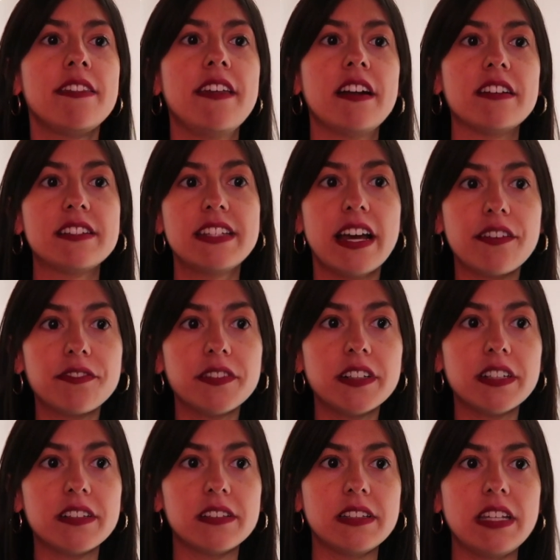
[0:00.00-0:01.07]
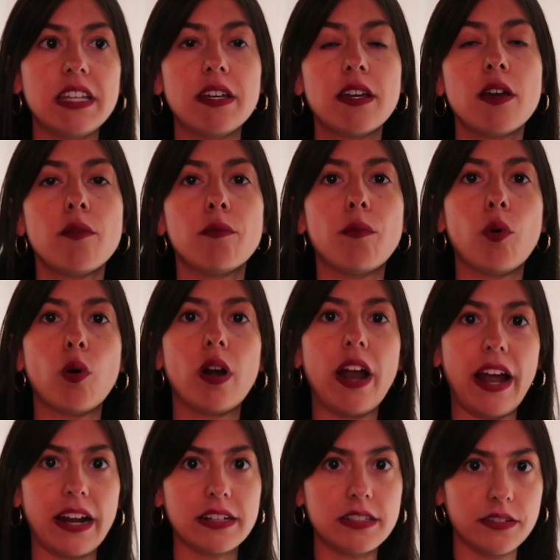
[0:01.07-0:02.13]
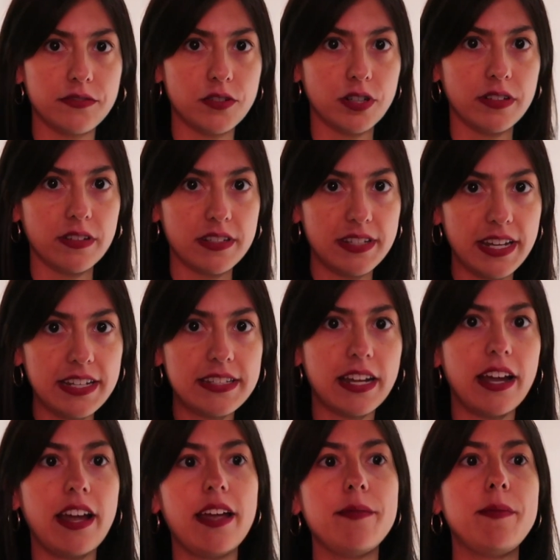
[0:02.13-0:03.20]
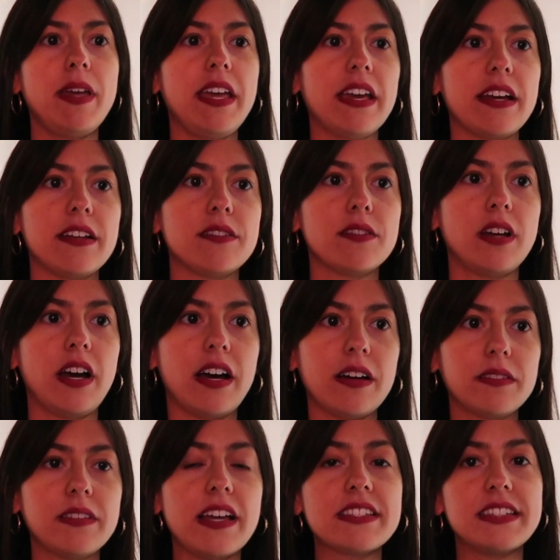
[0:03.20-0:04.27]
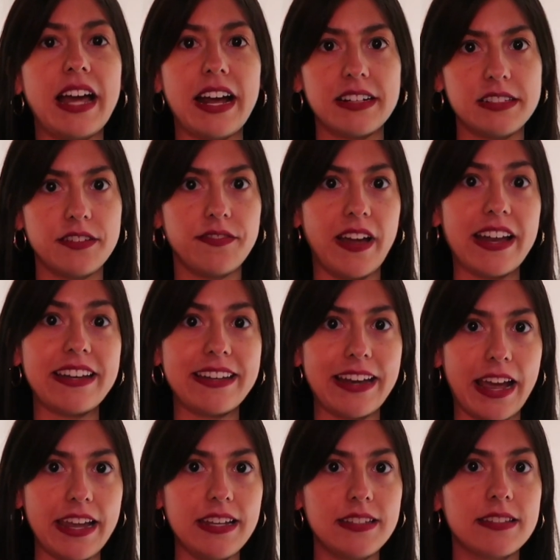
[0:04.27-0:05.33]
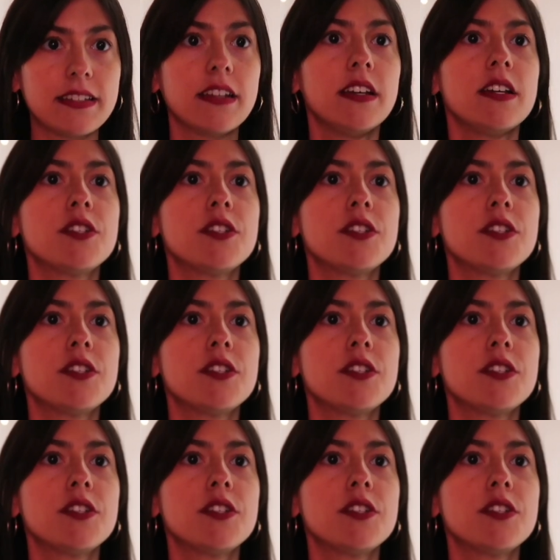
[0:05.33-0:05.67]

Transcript: they're definitely more active during the daytime and less active at night.